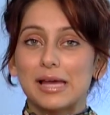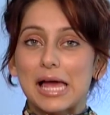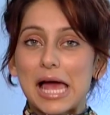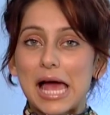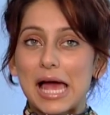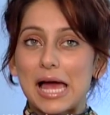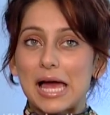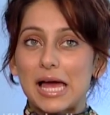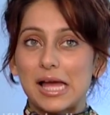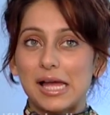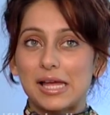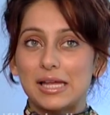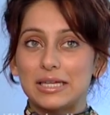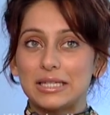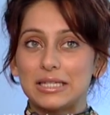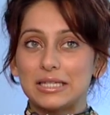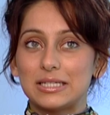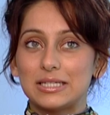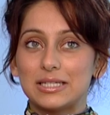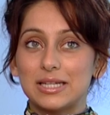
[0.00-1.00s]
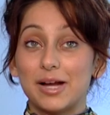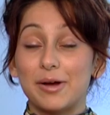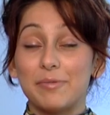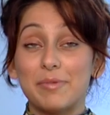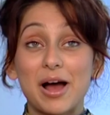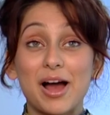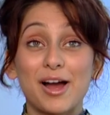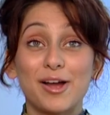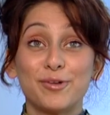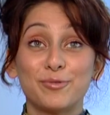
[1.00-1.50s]
and
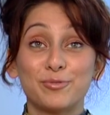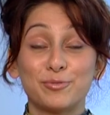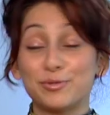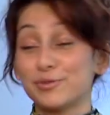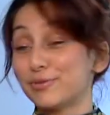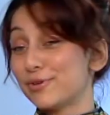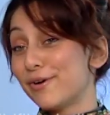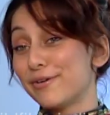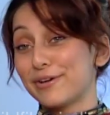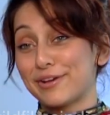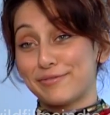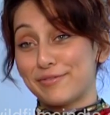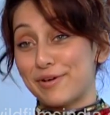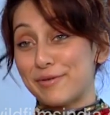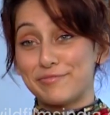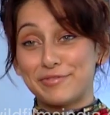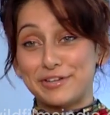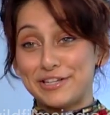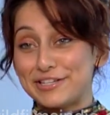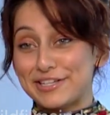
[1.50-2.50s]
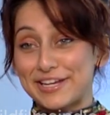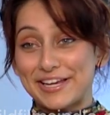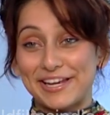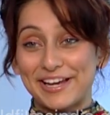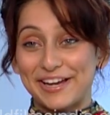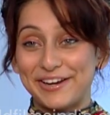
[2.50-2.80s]
I will not give up VJing.